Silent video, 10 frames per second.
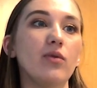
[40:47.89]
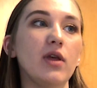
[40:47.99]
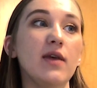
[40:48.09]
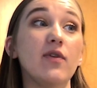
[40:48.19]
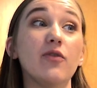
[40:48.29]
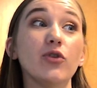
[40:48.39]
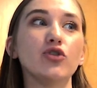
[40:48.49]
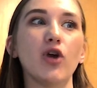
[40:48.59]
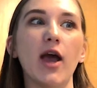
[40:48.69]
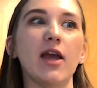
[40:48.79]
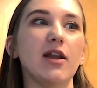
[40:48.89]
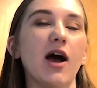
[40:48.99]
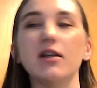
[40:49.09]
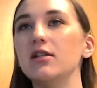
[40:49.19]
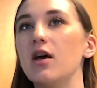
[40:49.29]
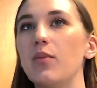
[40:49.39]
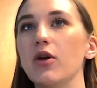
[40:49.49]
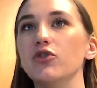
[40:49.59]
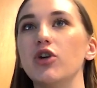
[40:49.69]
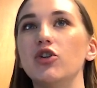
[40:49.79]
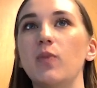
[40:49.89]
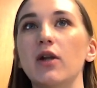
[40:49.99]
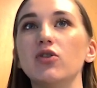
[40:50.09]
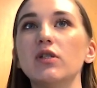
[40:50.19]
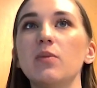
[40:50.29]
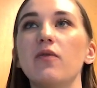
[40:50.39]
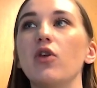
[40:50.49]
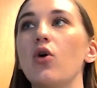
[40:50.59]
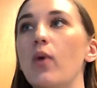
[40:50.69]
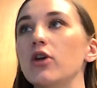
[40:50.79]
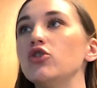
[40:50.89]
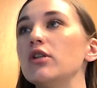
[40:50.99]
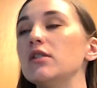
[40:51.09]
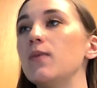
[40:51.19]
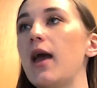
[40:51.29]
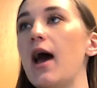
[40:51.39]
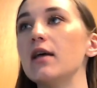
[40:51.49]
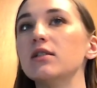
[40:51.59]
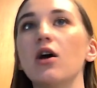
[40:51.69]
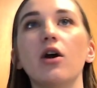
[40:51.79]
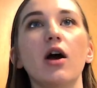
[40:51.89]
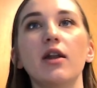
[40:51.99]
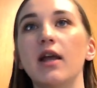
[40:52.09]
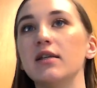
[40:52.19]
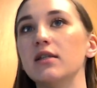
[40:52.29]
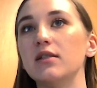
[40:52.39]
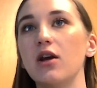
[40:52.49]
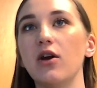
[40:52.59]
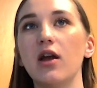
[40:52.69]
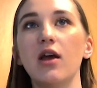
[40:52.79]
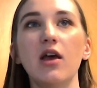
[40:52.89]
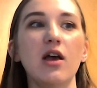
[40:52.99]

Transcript: even if we're trying not to appear judgmental, some of the questions we ask are unnecessary.